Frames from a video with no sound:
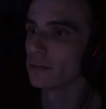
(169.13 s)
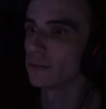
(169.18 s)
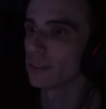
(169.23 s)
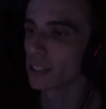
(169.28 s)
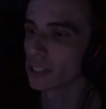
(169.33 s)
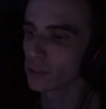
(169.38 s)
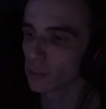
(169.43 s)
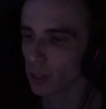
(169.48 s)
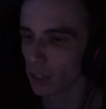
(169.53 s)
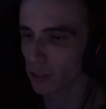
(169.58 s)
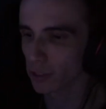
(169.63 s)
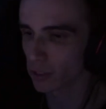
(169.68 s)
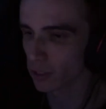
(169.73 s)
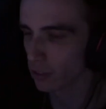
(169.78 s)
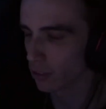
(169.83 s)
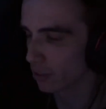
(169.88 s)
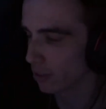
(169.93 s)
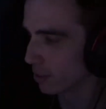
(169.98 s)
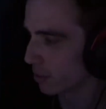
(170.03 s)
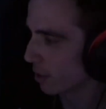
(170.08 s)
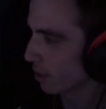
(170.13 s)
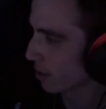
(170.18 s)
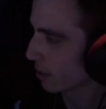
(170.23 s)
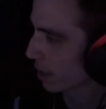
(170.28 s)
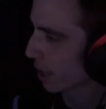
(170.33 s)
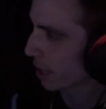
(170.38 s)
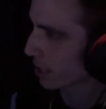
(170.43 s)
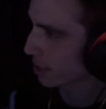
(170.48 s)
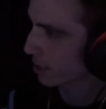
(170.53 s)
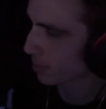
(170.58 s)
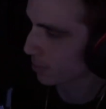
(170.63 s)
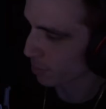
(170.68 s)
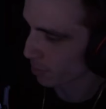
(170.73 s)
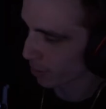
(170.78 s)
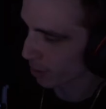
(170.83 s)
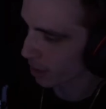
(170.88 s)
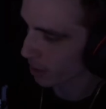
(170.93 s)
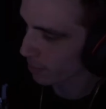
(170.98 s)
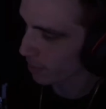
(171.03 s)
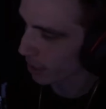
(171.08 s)
This is what I was told. I'll catch up to
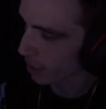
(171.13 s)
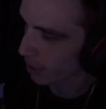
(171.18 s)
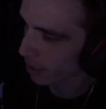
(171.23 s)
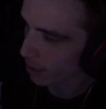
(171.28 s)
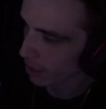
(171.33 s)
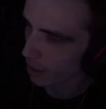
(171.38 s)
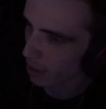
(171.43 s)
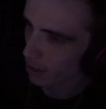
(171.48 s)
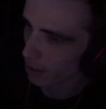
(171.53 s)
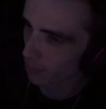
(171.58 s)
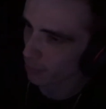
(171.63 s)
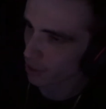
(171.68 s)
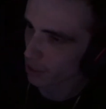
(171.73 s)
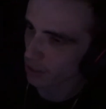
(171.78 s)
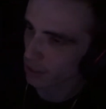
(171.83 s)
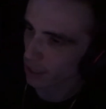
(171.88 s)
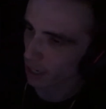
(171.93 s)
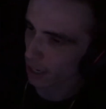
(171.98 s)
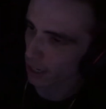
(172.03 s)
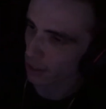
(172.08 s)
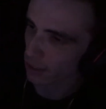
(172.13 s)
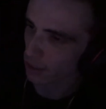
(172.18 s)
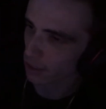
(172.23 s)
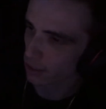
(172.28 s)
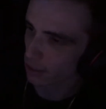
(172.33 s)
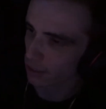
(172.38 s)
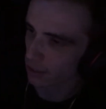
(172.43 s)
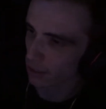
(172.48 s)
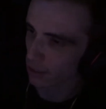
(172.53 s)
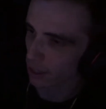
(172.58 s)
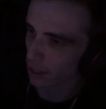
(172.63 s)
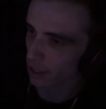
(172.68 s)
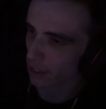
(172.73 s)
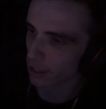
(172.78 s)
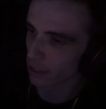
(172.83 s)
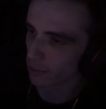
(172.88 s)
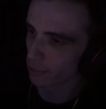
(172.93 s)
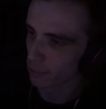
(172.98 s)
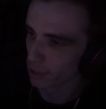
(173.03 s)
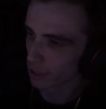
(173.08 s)
where I'm at. Me, Tyler,
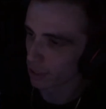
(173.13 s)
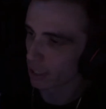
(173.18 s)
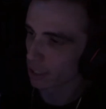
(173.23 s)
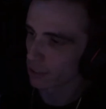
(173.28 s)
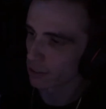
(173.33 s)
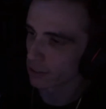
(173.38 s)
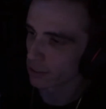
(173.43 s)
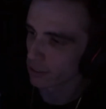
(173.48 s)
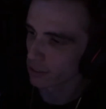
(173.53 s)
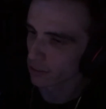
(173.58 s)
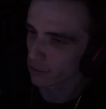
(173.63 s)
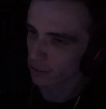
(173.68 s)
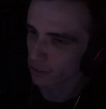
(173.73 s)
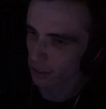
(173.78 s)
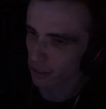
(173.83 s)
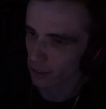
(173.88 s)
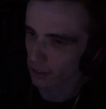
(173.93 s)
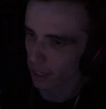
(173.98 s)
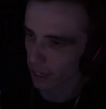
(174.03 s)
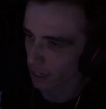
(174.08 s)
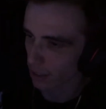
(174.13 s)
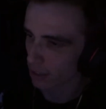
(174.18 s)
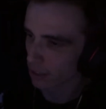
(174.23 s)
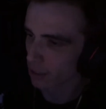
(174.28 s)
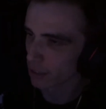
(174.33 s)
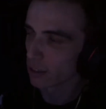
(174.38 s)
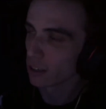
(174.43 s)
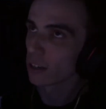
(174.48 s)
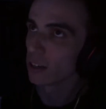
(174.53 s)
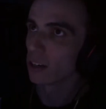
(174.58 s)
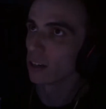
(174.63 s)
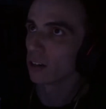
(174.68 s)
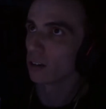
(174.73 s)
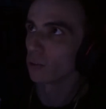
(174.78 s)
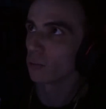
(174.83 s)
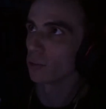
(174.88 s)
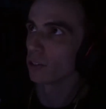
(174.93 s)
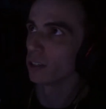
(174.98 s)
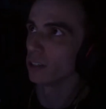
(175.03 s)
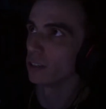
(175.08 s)
and Beanans, Hannah,
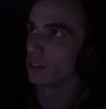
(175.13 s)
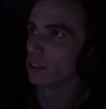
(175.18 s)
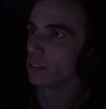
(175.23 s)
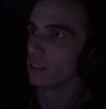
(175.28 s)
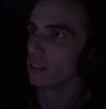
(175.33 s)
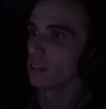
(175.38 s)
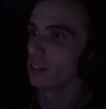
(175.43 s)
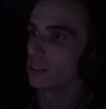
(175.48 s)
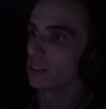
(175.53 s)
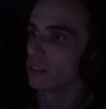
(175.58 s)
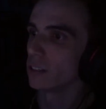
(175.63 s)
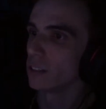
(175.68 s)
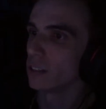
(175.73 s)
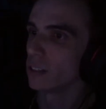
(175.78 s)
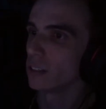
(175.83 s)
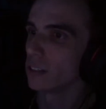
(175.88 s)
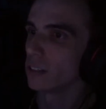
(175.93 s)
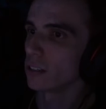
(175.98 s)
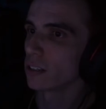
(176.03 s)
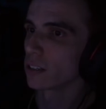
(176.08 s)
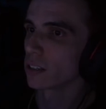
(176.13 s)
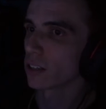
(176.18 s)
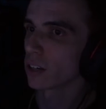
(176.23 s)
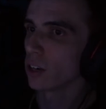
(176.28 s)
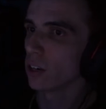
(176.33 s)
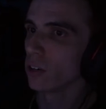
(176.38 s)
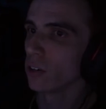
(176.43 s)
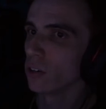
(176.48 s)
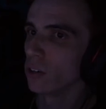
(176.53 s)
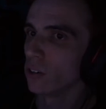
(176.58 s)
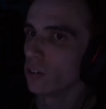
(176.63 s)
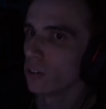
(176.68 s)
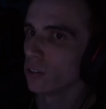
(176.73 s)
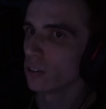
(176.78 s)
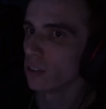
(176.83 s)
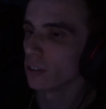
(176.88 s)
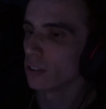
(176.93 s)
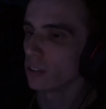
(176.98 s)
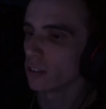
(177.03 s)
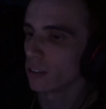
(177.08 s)
we go
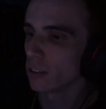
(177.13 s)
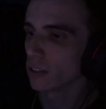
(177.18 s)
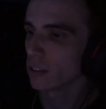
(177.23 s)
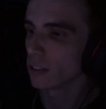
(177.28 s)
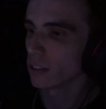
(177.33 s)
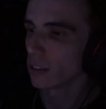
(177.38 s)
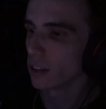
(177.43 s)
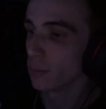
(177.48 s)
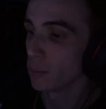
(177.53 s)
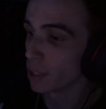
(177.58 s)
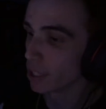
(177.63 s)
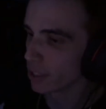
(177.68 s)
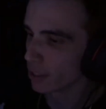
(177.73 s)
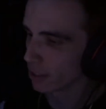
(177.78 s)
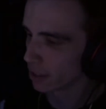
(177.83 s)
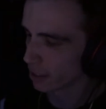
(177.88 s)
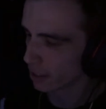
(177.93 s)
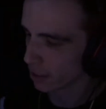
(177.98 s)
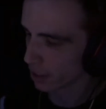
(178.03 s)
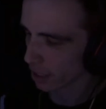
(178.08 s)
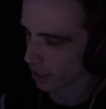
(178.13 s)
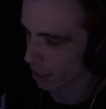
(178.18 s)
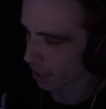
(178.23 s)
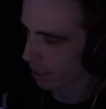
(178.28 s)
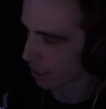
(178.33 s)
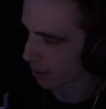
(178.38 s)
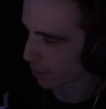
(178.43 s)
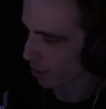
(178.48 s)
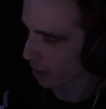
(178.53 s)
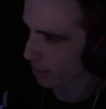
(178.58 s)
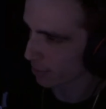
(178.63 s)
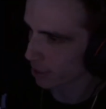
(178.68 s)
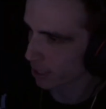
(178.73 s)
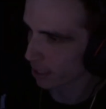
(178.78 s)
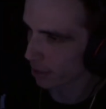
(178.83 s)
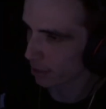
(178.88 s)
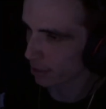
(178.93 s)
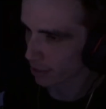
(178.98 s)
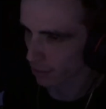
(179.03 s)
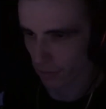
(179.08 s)
immediately. I grab
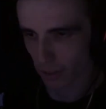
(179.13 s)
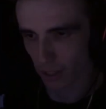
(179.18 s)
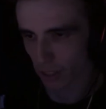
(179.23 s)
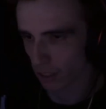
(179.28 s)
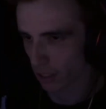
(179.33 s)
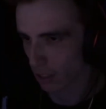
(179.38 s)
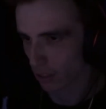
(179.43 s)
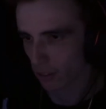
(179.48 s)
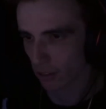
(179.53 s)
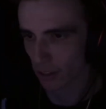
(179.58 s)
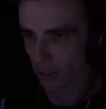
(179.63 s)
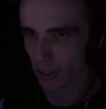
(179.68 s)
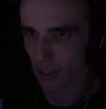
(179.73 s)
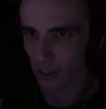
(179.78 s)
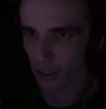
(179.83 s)
Tyler, let's fucking go.